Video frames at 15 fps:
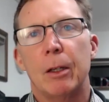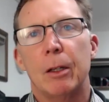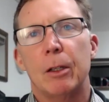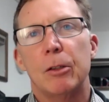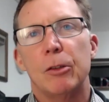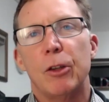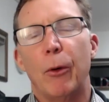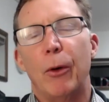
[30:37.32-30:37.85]

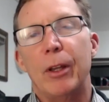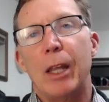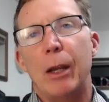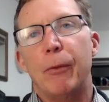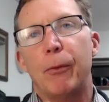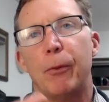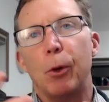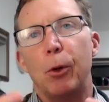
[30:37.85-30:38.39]
So when that
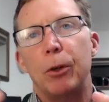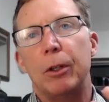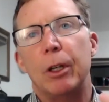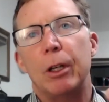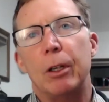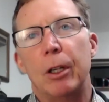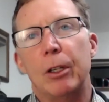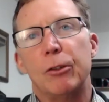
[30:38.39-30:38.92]
fruit
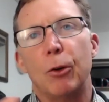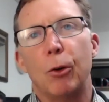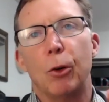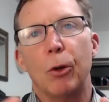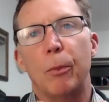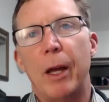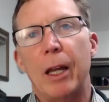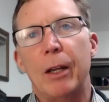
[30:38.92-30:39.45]
is good or
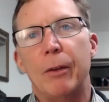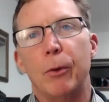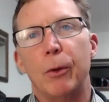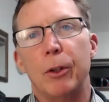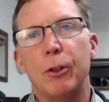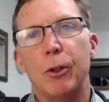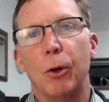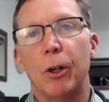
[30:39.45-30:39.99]
bad for you
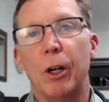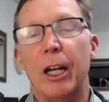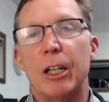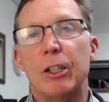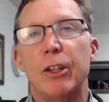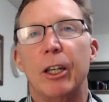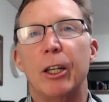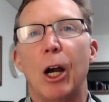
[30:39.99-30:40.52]
talk, I
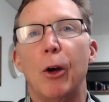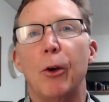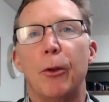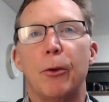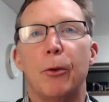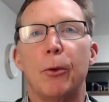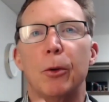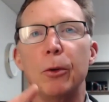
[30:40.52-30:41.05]
actually go
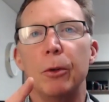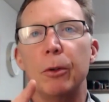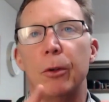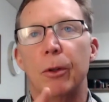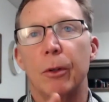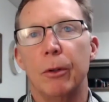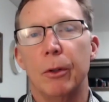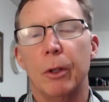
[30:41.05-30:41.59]
through
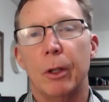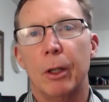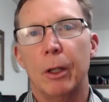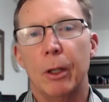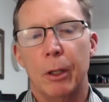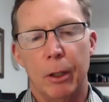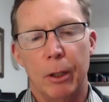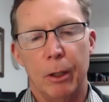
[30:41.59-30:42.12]

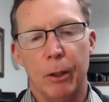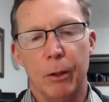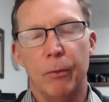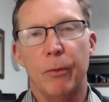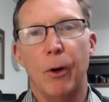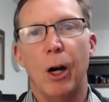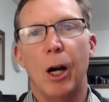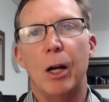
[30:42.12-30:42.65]
the
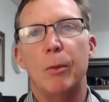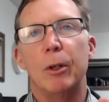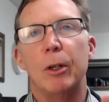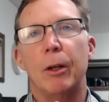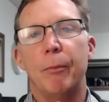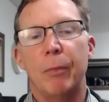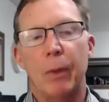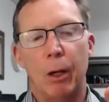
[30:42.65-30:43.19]
fiber,
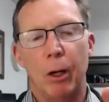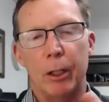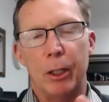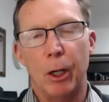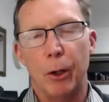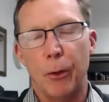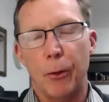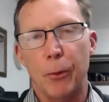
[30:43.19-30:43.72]
I
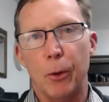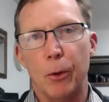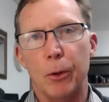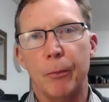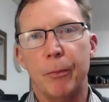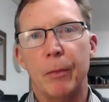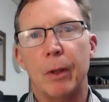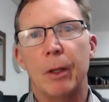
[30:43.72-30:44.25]
go through
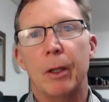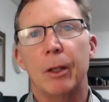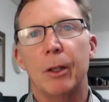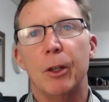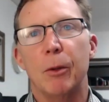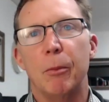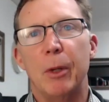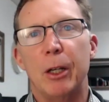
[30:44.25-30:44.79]
the
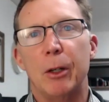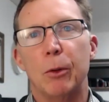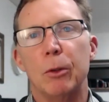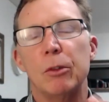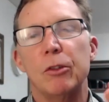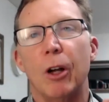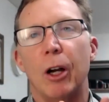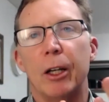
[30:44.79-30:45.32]
minerals,
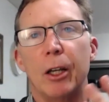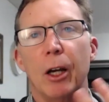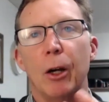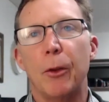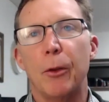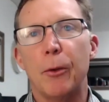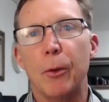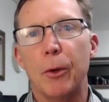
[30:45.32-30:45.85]
I go
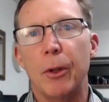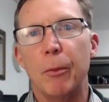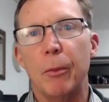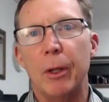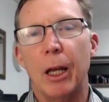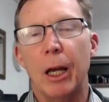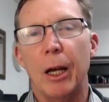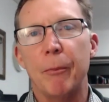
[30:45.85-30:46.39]
through
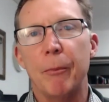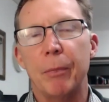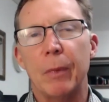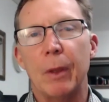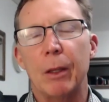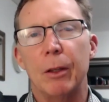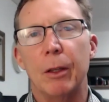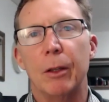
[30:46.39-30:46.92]

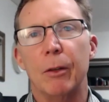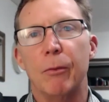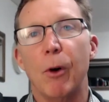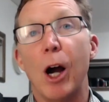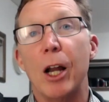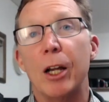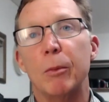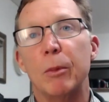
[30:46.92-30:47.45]
the
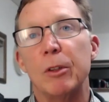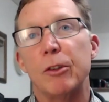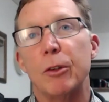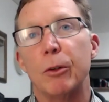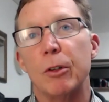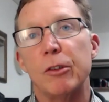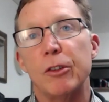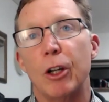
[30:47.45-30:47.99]
vitamins that are
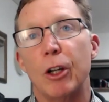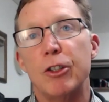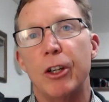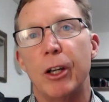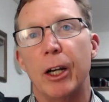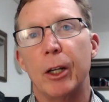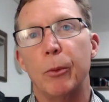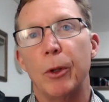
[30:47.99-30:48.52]

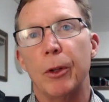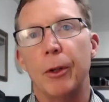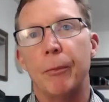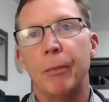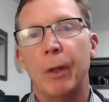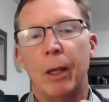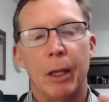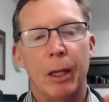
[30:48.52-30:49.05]
associated with it.
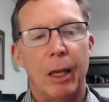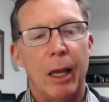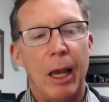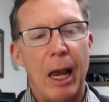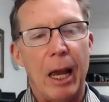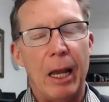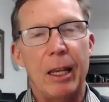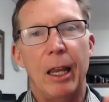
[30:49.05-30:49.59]

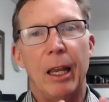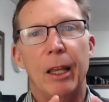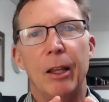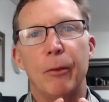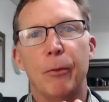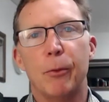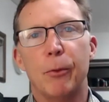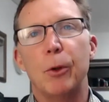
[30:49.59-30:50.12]
And
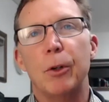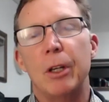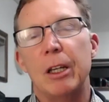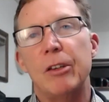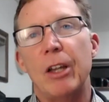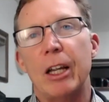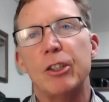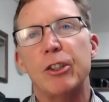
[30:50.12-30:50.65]
fruit is
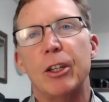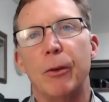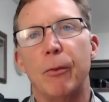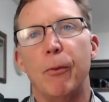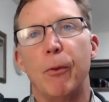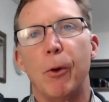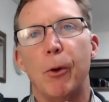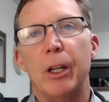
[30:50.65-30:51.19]
actually a
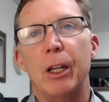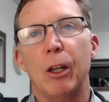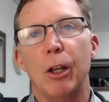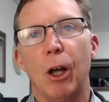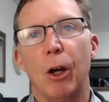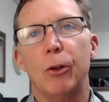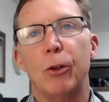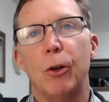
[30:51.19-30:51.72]
very
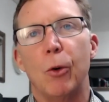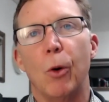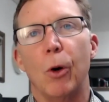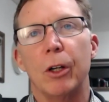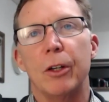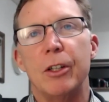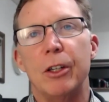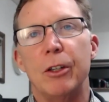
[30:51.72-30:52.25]
low
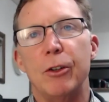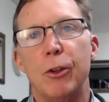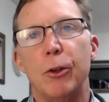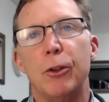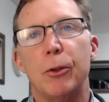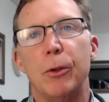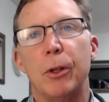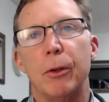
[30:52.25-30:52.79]
quality
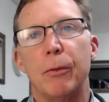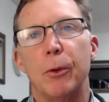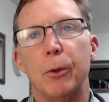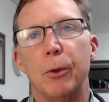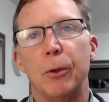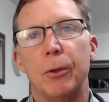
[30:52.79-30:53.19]
nutrient food.